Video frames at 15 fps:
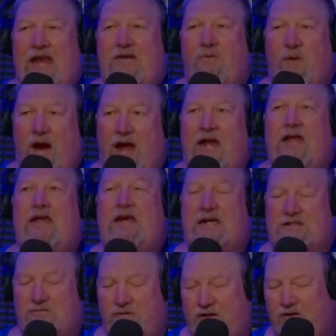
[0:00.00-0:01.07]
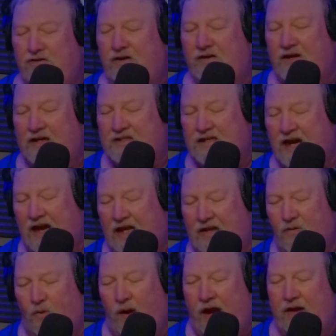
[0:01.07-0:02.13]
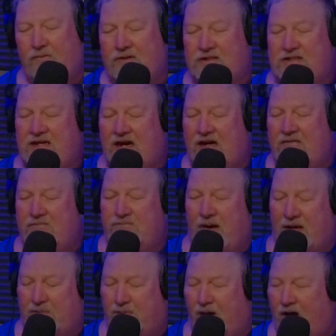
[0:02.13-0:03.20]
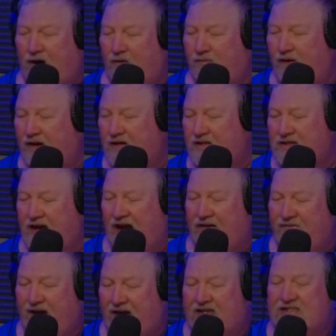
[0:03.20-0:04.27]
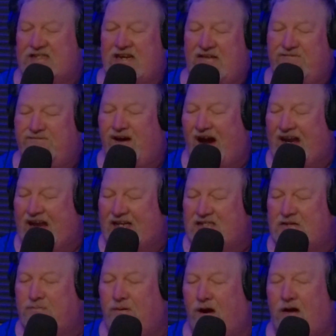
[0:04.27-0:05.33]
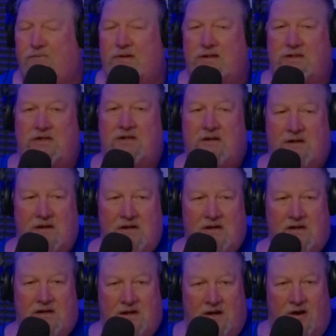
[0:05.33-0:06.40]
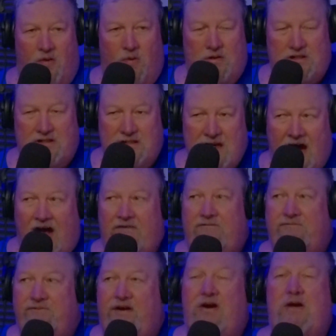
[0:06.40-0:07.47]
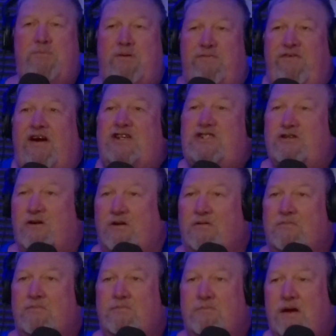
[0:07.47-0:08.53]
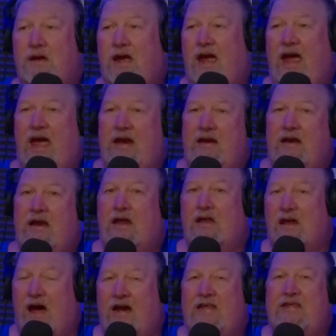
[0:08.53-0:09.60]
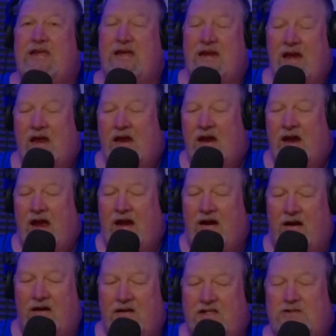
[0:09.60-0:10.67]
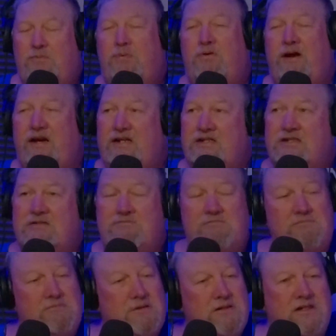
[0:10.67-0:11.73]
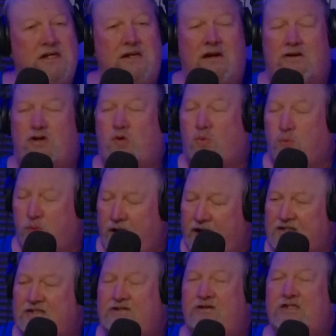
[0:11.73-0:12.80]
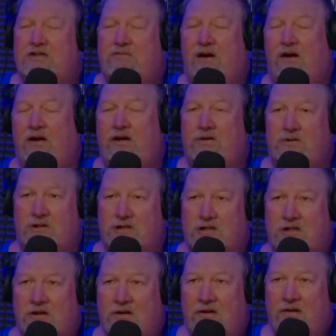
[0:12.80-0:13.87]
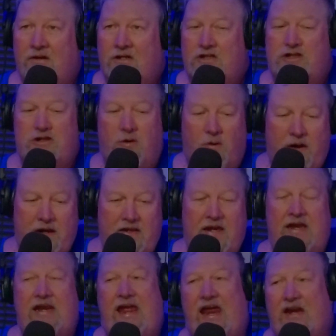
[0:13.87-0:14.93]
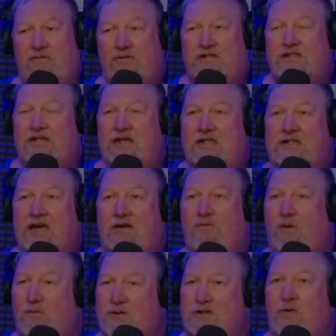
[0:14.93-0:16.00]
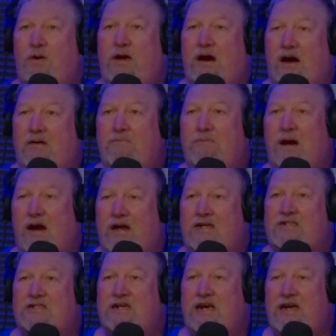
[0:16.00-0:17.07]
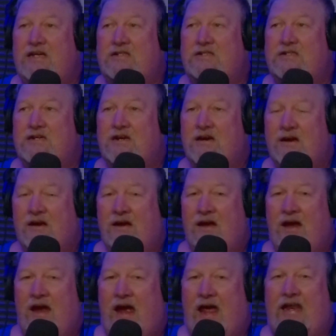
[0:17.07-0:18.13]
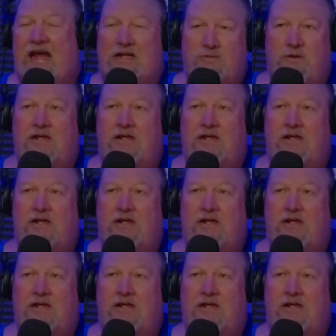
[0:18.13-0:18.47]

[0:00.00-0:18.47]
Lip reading: And renew their lease. And the way it was done by the Park and Rec staff and the city finance department was not very professional. And a lot of and our Lisa Paredes did a great series of articles showing the inadequacies and what was going on behind the scenes. And that's